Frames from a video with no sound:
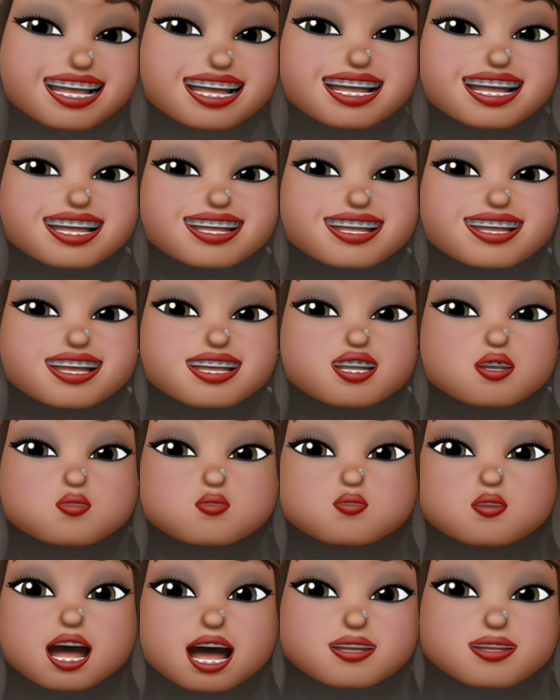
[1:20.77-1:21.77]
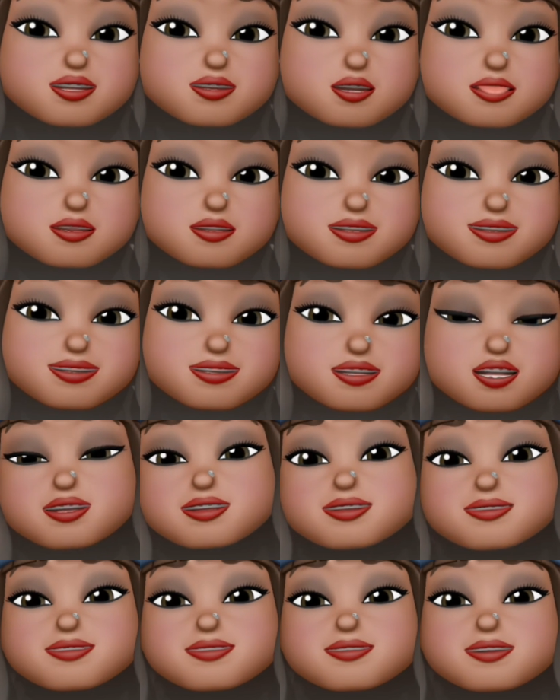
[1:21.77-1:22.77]
and this travel
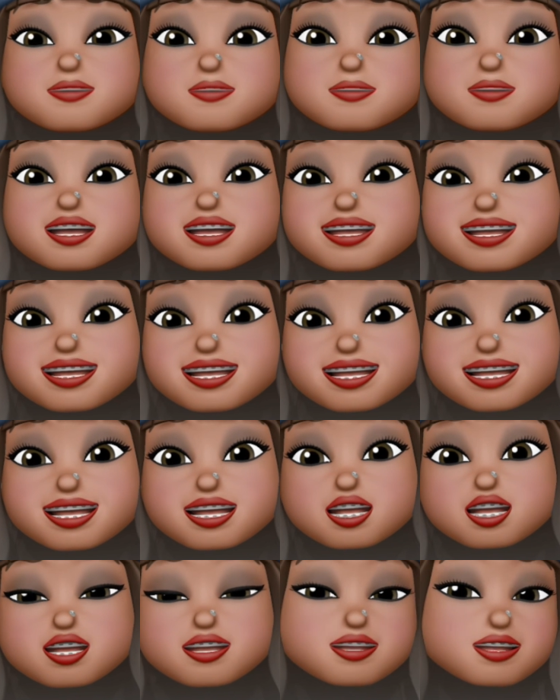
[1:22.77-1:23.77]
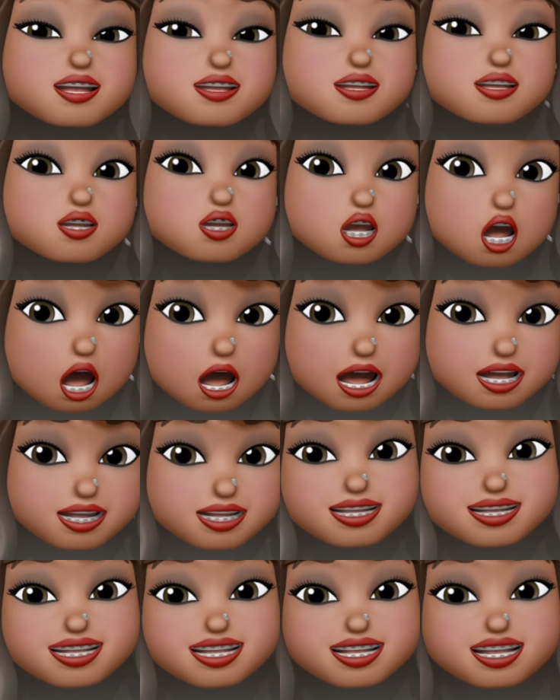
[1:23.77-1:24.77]
or business
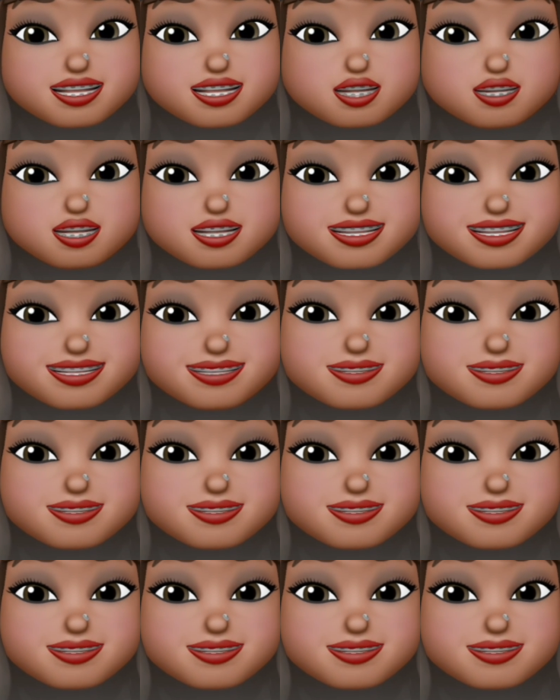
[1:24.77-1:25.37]
vlog that I started.